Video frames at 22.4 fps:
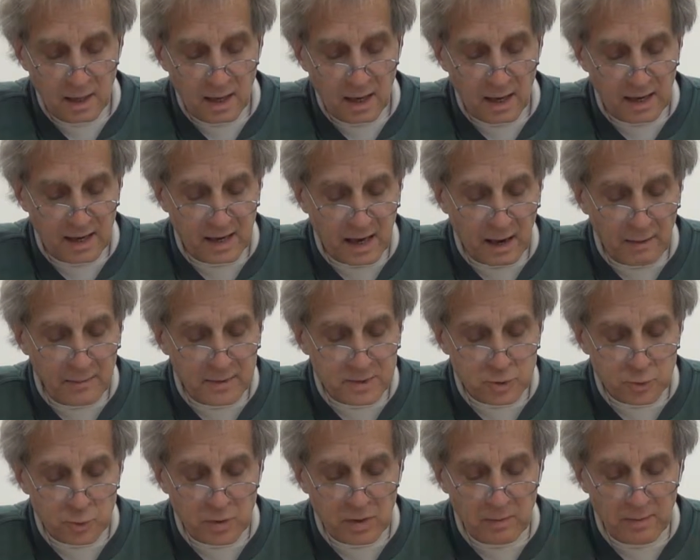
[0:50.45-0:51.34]
a
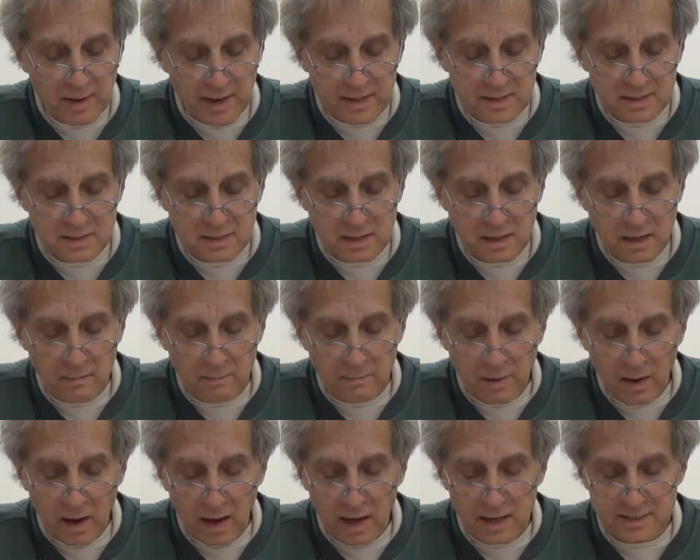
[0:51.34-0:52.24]
chemistry-based
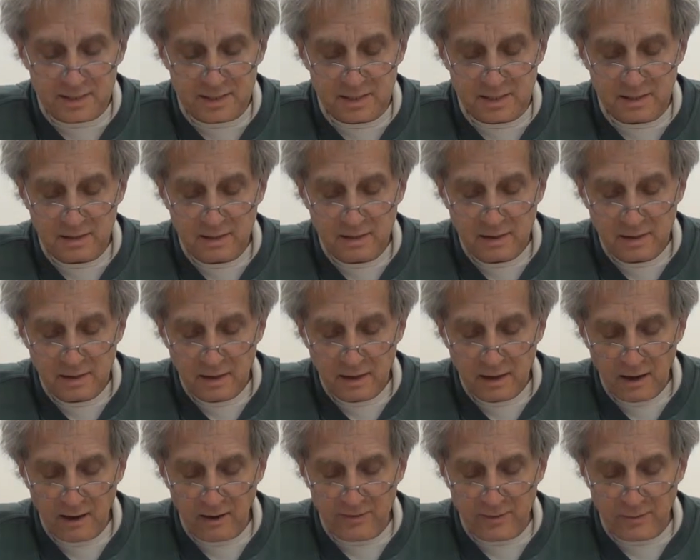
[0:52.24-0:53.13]
composite
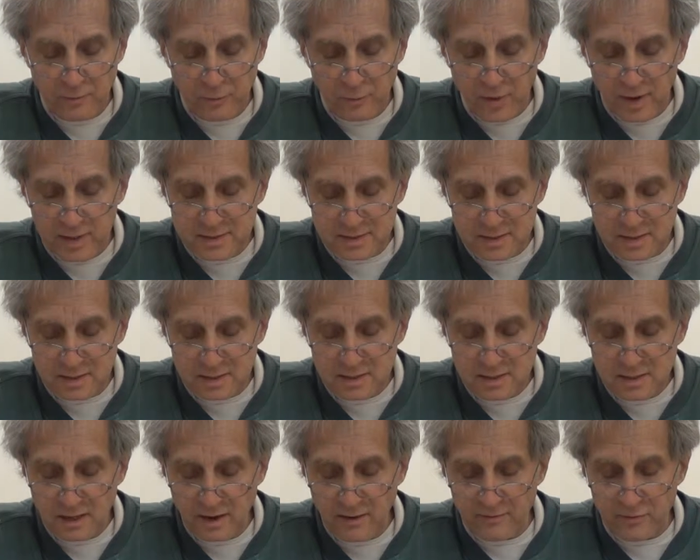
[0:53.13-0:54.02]
of the
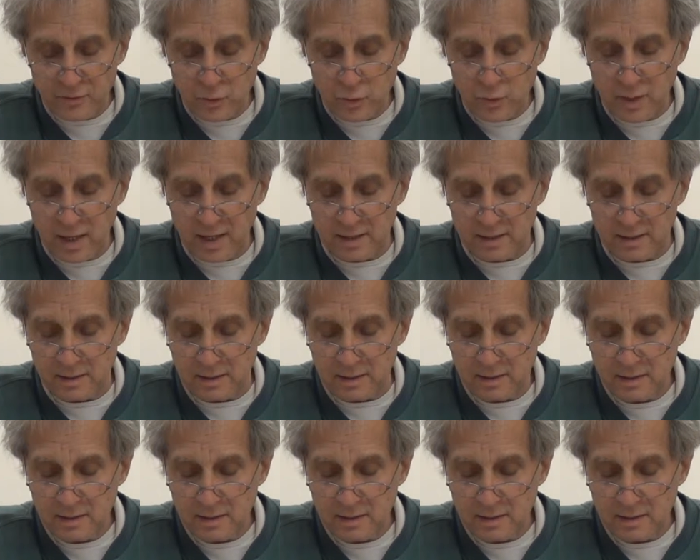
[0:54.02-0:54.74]
presence of the created,